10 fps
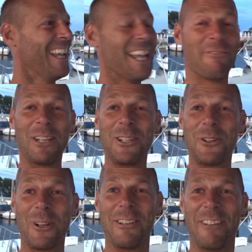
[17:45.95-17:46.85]
If you
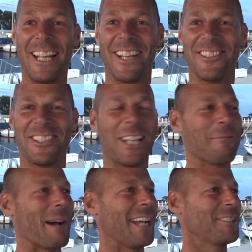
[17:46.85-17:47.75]
enjoy the videos, you can
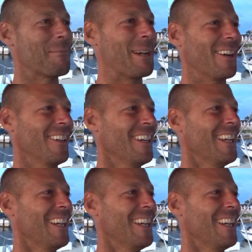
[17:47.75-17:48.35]
buy us a beer.